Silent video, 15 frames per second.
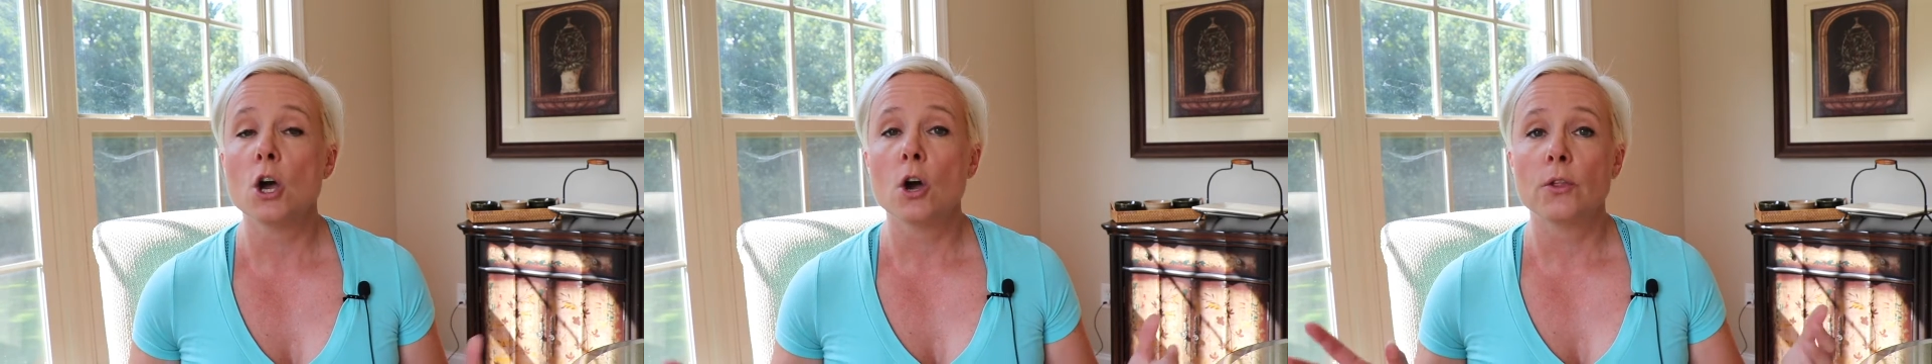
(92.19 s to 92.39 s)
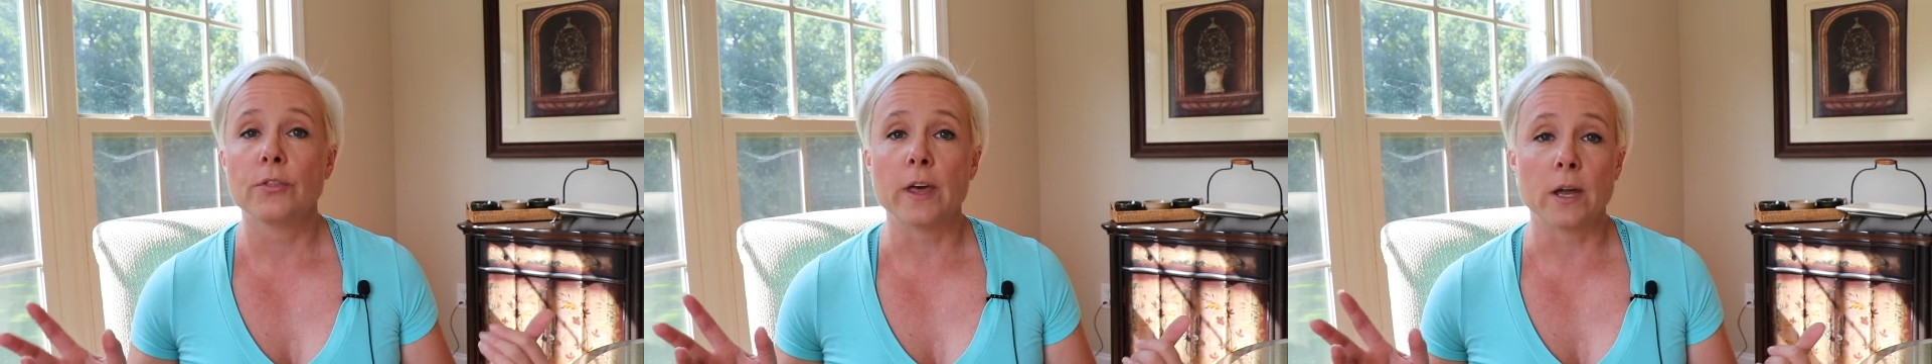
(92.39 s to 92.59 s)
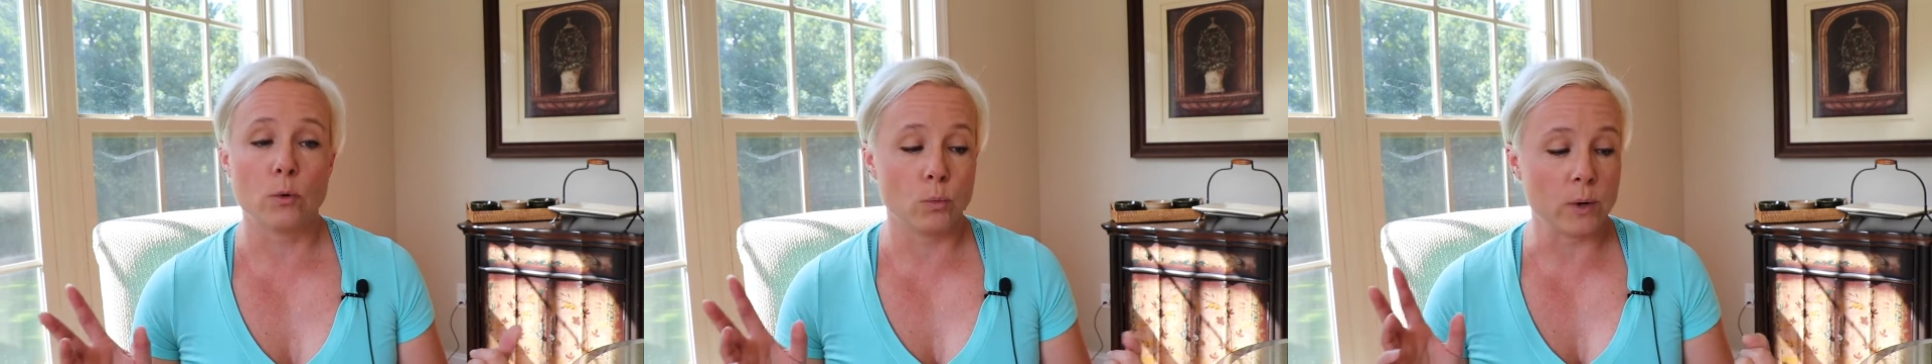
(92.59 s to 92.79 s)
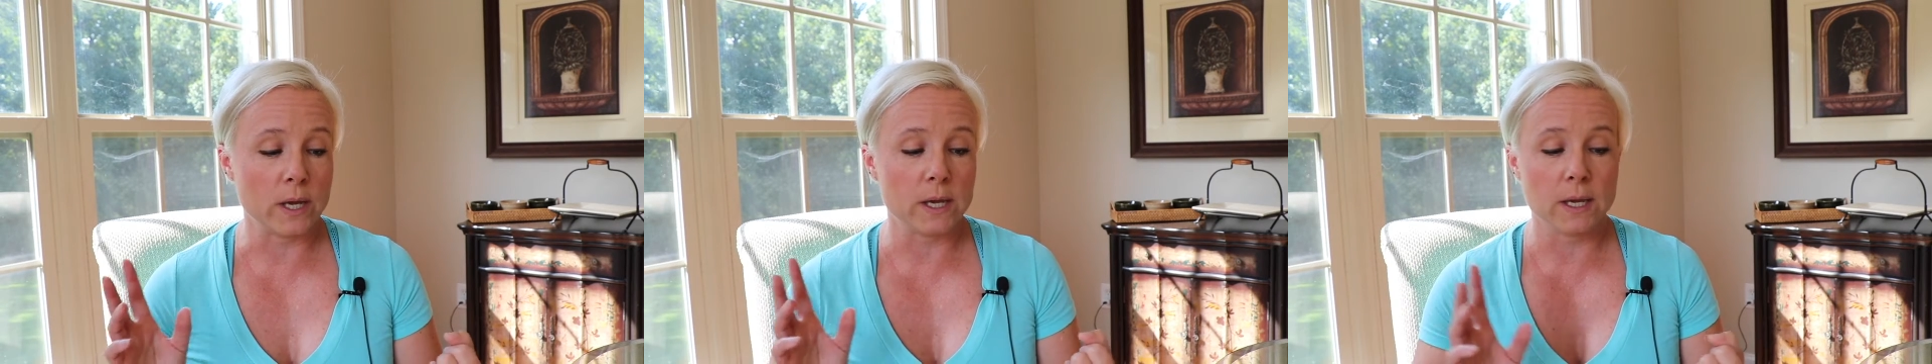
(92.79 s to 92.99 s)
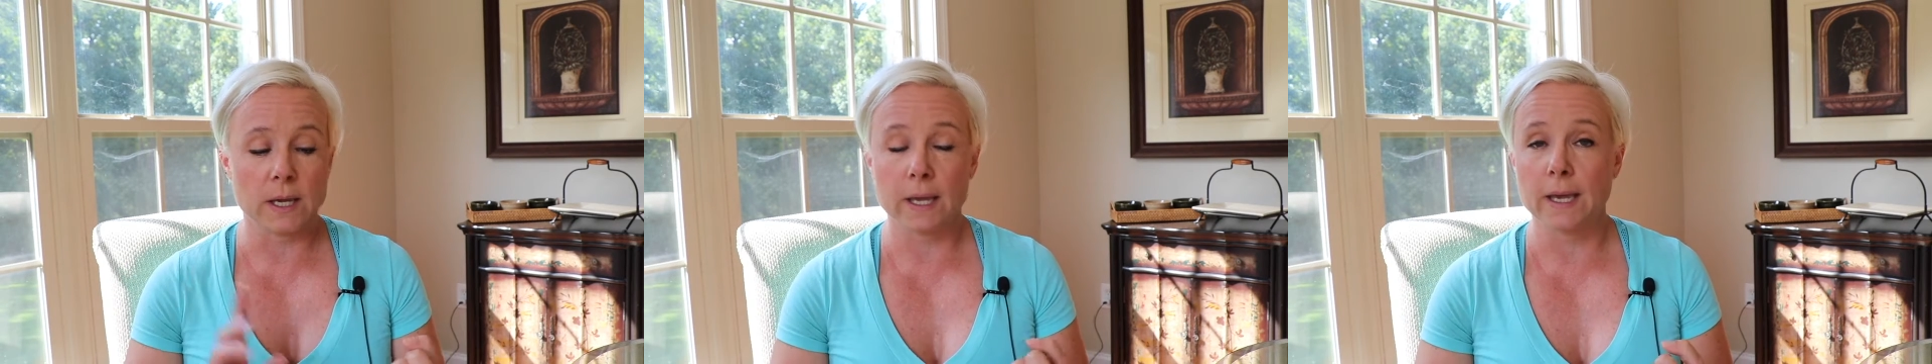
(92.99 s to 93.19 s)
Then
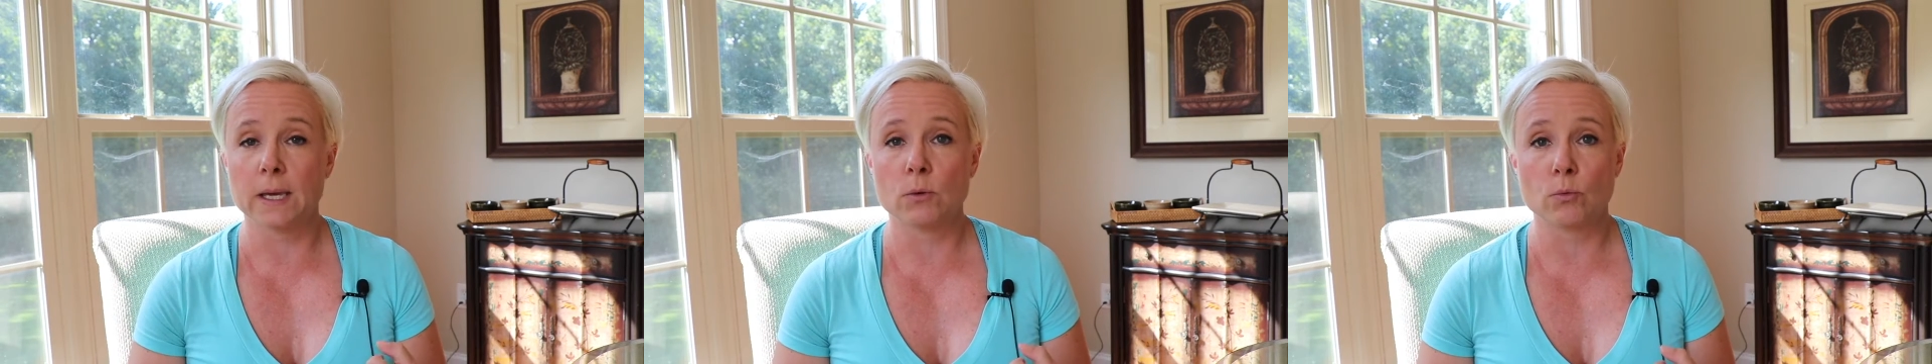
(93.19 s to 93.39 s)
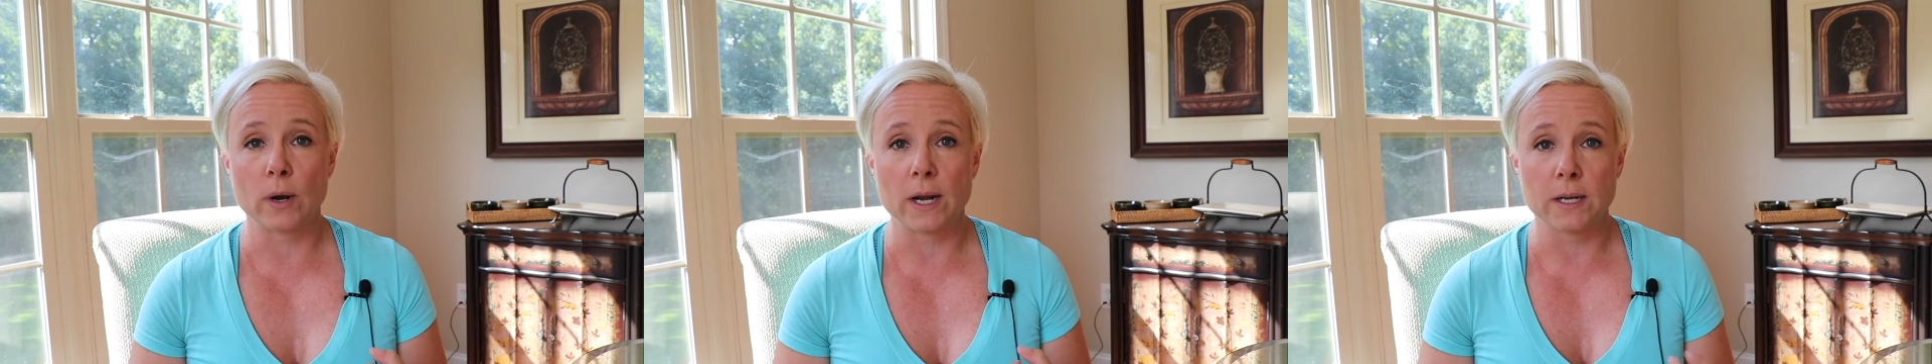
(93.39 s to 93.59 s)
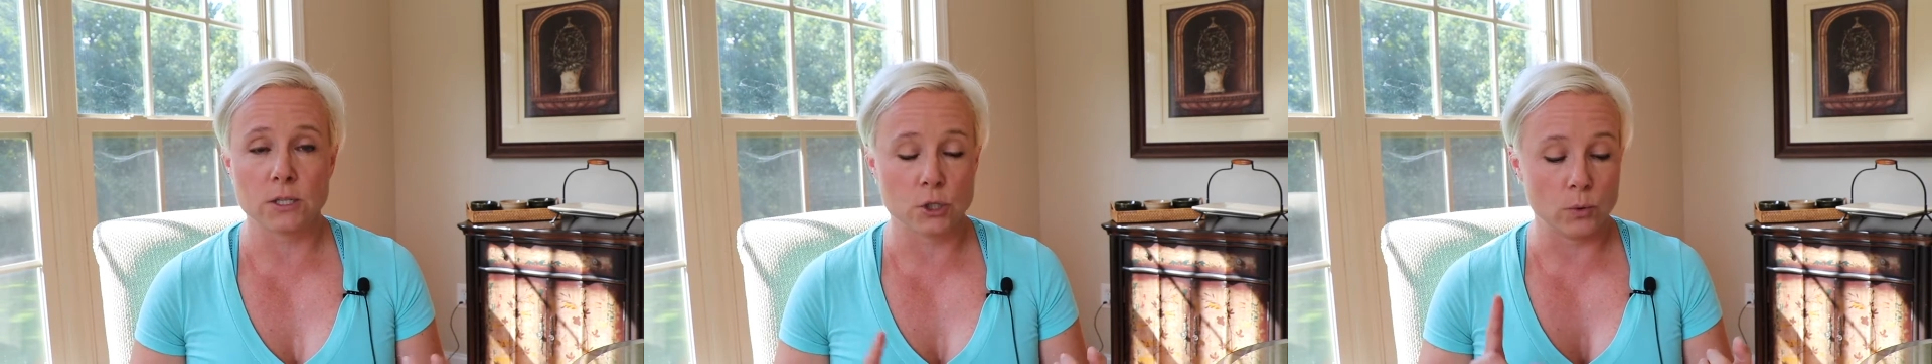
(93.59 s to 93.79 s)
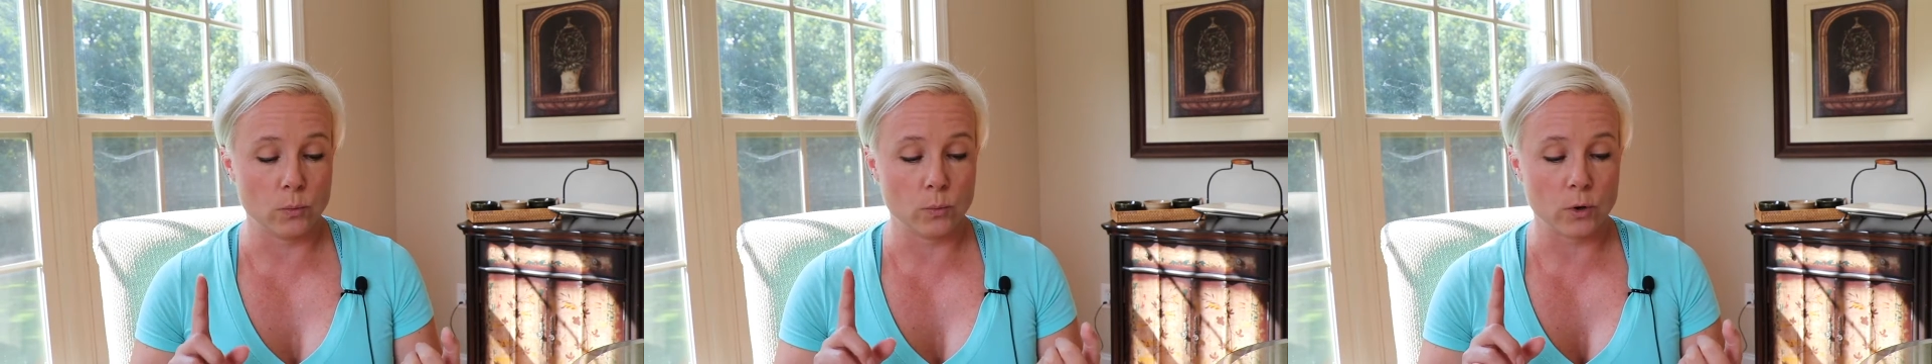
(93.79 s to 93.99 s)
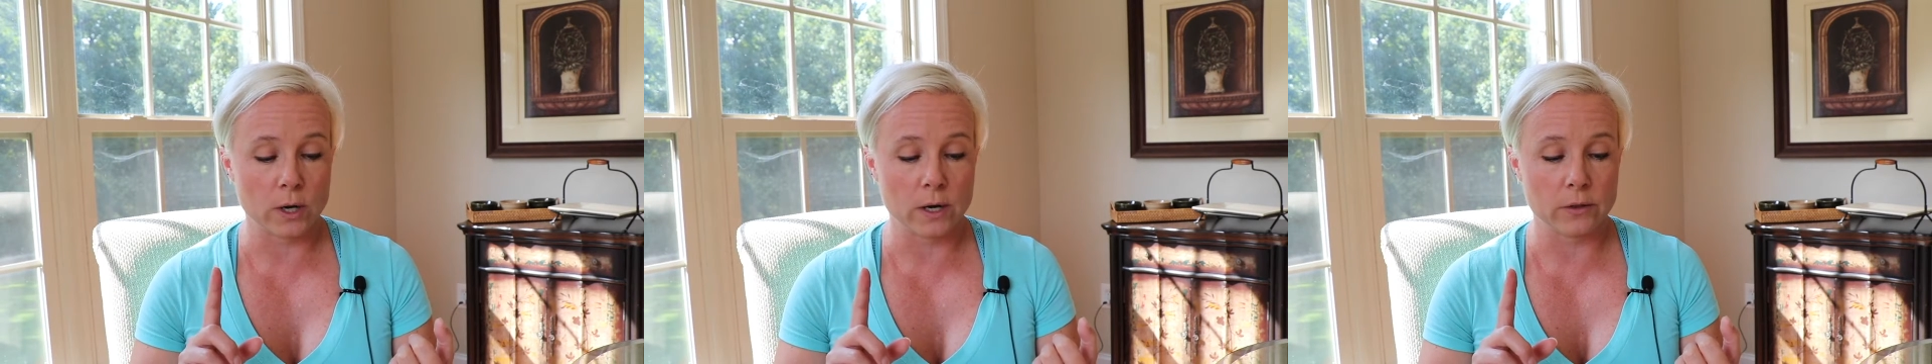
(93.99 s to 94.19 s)
we get ready
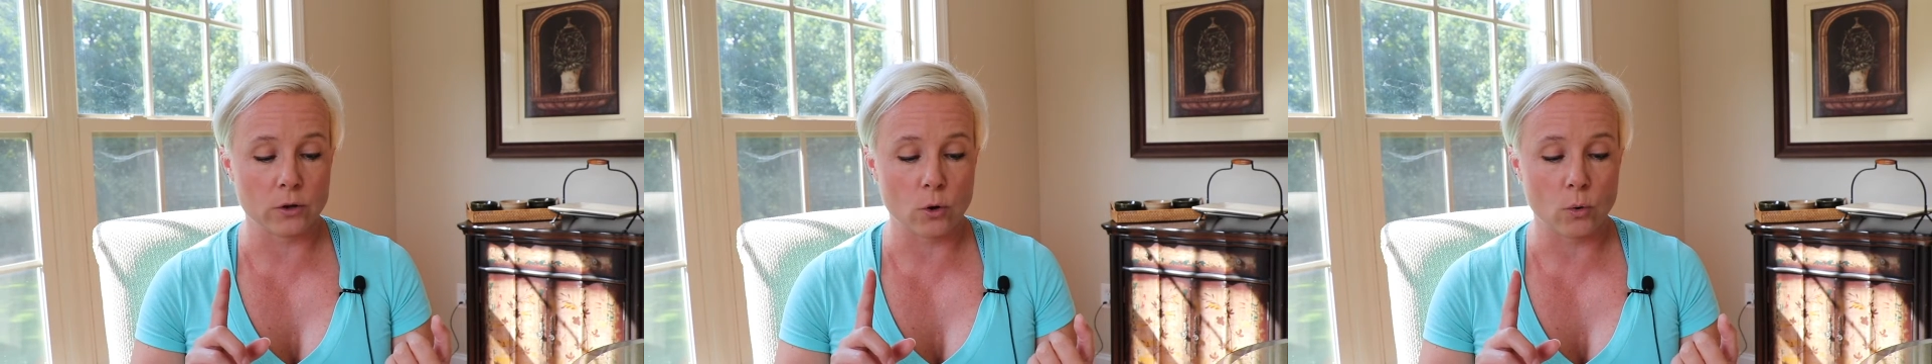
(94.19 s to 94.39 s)
we're either